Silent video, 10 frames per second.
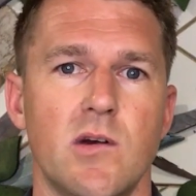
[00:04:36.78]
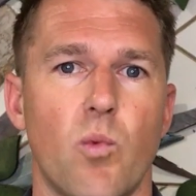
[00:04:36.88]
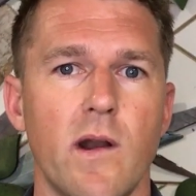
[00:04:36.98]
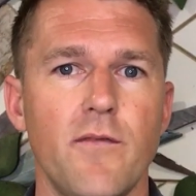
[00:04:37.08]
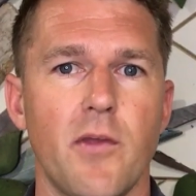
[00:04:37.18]

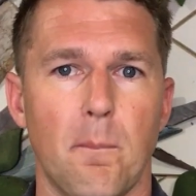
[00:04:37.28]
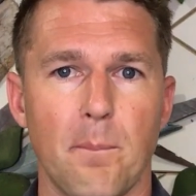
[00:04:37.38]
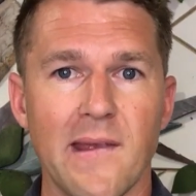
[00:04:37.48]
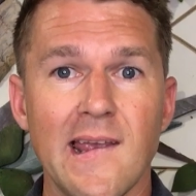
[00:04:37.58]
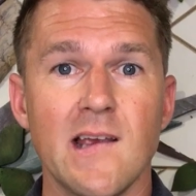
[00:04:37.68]
One of the
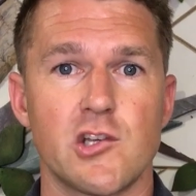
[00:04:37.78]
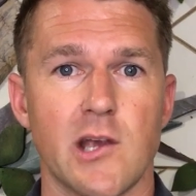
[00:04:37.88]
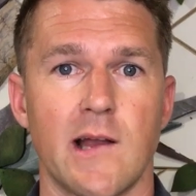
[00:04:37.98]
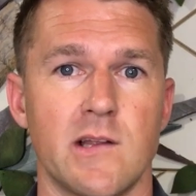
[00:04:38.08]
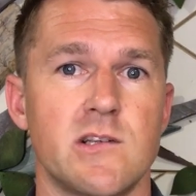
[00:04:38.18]
big
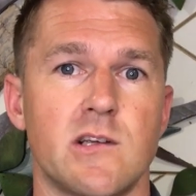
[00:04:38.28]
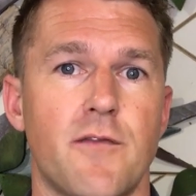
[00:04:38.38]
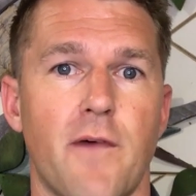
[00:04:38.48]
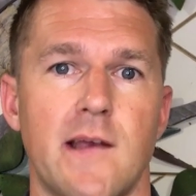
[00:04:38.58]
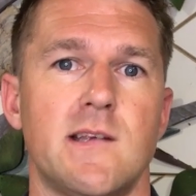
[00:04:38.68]
challenges
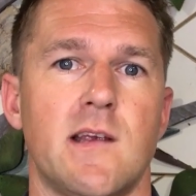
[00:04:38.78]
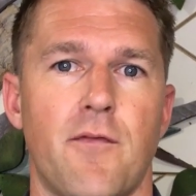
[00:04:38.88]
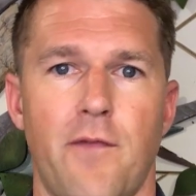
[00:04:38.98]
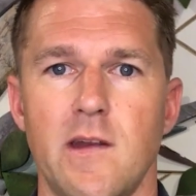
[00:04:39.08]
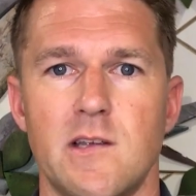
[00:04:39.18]
facing
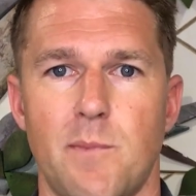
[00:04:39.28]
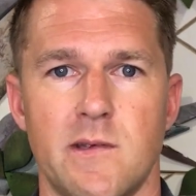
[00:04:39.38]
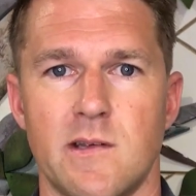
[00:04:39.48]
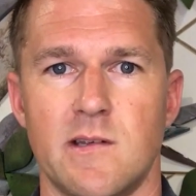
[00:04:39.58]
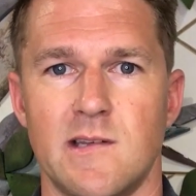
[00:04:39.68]
fitness
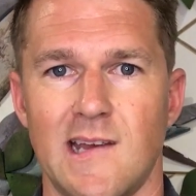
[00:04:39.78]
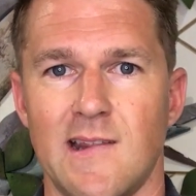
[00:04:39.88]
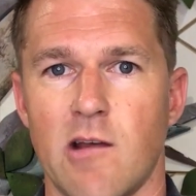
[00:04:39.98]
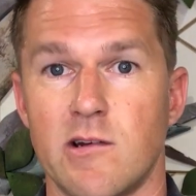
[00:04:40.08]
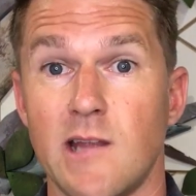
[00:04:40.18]
businesses in
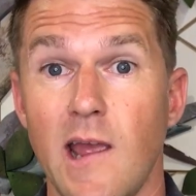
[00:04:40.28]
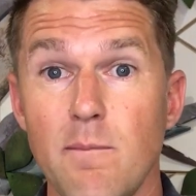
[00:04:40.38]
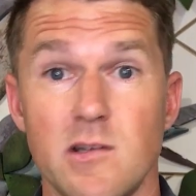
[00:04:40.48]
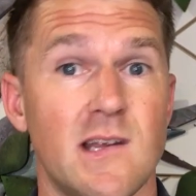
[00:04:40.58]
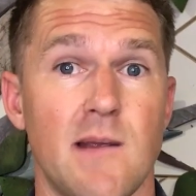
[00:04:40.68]
their
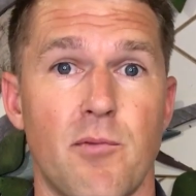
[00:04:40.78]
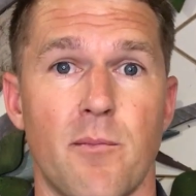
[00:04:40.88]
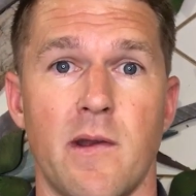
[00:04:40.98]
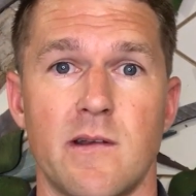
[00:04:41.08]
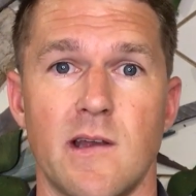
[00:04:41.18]
attempts to
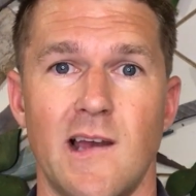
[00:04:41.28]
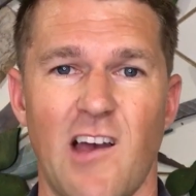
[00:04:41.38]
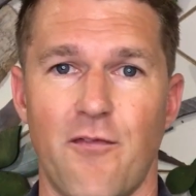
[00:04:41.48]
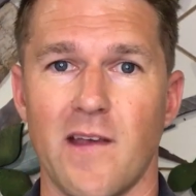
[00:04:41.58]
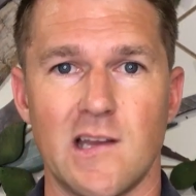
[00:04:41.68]
implement
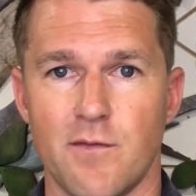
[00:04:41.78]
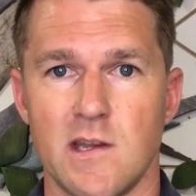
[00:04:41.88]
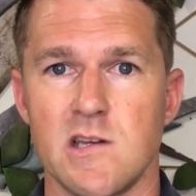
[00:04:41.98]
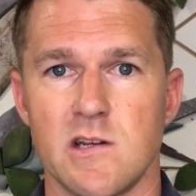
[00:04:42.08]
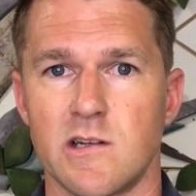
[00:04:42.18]
effective
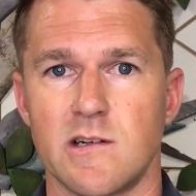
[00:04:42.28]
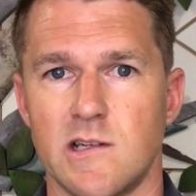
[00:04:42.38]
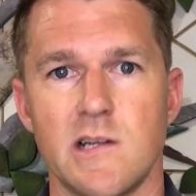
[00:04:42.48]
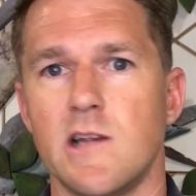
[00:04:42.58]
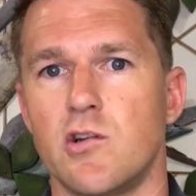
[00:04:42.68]

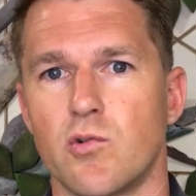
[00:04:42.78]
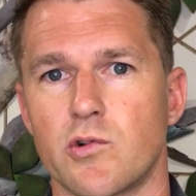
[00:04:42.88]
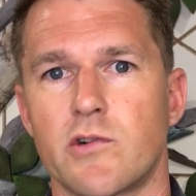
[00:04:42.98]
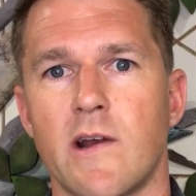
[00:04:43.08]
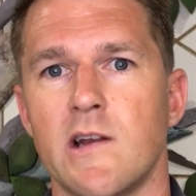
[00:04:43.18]
digital
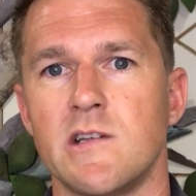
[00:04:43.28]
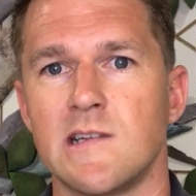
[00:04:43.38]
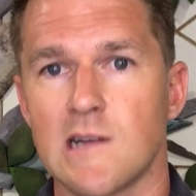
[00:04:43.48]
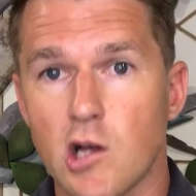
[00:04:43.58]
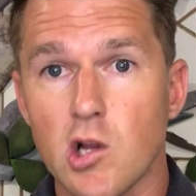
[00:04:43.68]

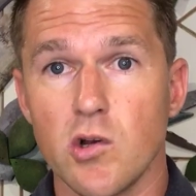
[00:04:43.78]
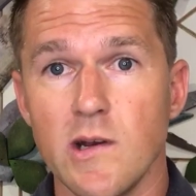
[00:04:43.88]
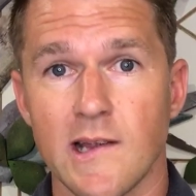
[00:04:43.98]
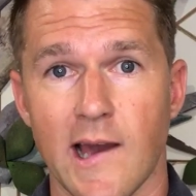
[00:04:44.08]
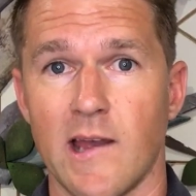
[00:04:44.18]
strategies,
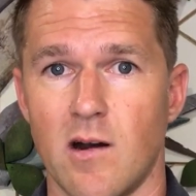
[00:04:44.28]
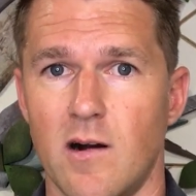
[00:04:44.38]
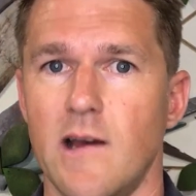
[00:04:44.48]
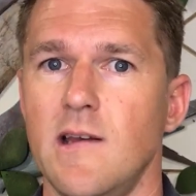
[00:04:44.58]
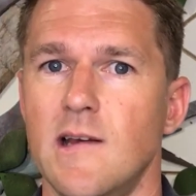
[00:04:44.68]
including
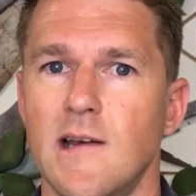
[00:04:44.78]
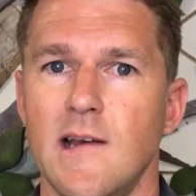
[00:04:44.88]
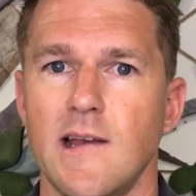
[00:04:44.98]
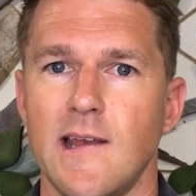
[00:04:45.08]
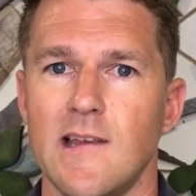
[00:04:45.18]
AI,
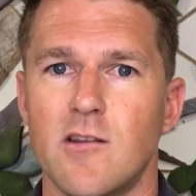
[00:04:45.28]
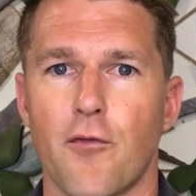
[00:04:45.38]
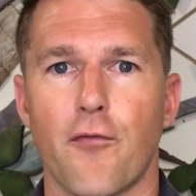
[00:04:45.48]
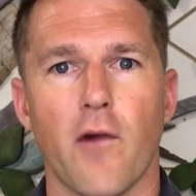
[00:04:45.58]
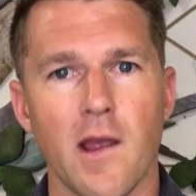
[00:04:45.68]
is the
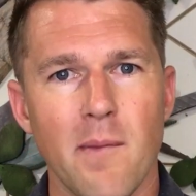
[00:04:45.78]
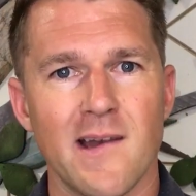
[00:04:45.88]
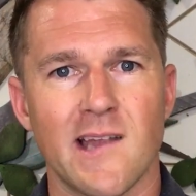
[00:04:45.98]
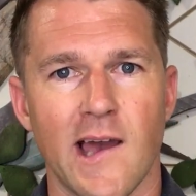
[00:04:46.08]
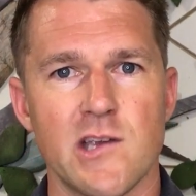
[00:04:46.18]

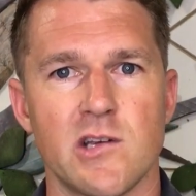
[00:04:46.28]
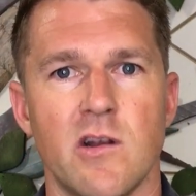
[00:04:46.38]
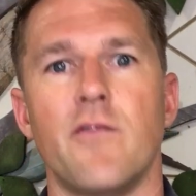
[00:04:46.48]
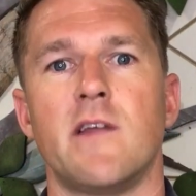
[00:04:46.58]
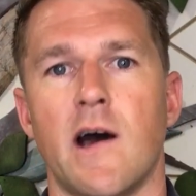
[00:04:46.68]
fragmentation
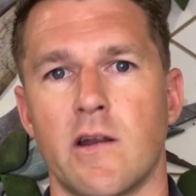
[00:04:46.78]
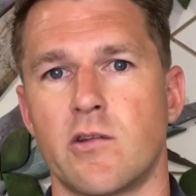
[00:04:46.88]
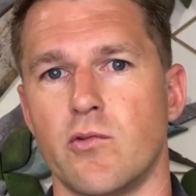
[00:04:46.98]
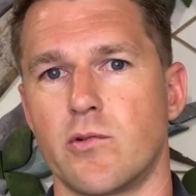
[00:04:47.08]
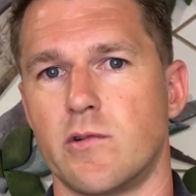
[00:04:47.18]
of data
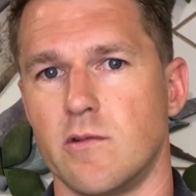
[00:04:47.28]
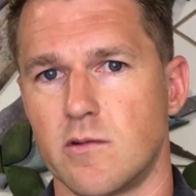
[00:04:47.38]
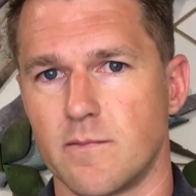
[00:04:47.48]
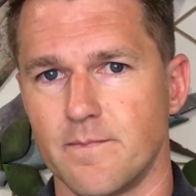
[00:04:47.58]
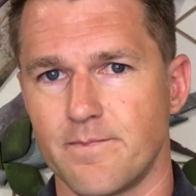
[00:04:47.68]
sources.